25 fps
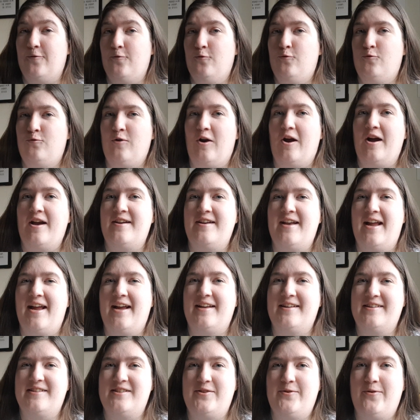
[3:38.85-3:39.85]
right
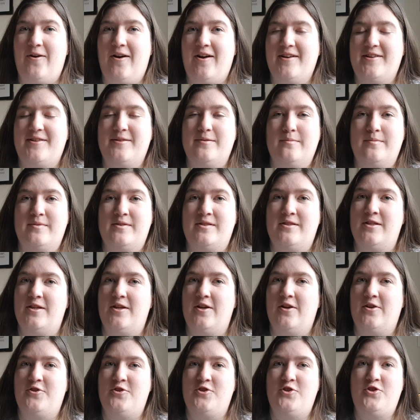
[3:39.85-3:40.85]
next to items
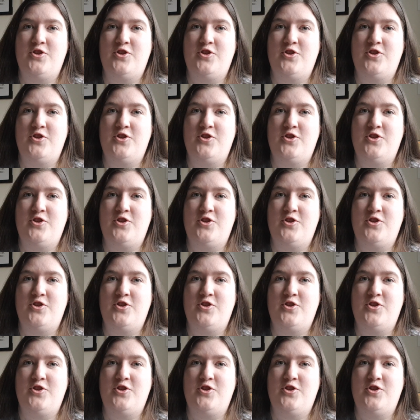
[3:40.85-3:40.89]
that are